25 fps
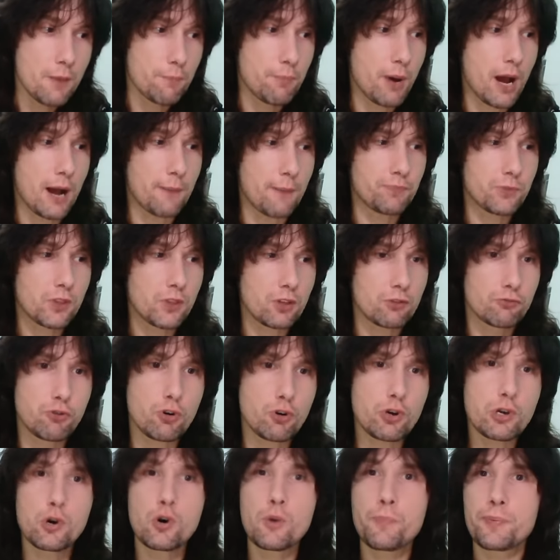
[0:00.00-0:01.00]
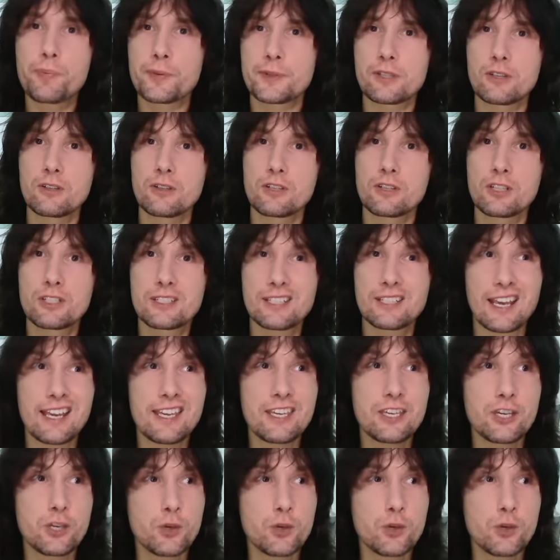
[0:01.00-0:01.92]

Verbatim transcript: But Roy Orbison could take